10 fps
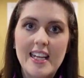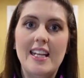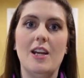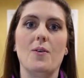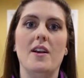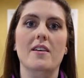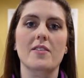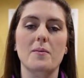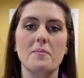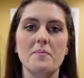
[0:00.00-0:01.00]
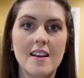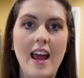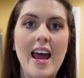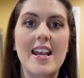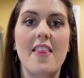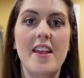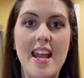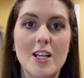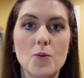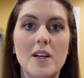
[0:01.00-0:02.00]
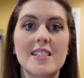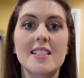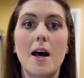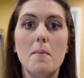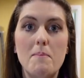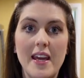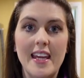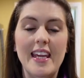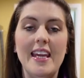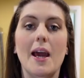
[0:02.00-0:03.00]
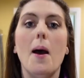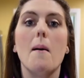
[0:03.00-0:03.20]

get rid of them. Now the next one's a biggie.